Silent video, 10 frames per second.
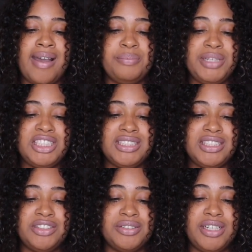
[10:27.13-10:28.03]
peaches
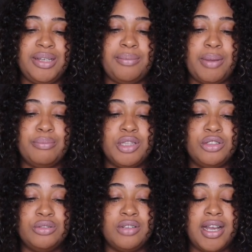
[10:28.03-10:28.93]
and cream,
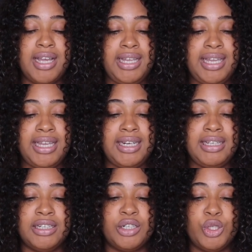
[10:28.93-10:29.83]
blue cotton
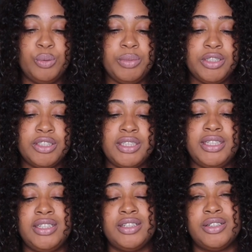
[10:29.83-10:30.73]
candy, oatmeal
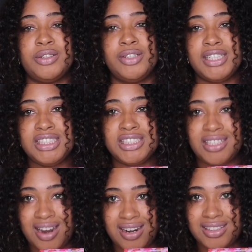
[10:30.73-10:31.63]
cookie dough, and
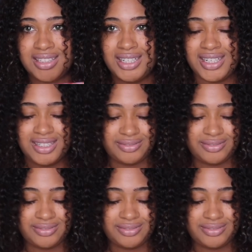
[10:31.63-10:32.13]
chocolate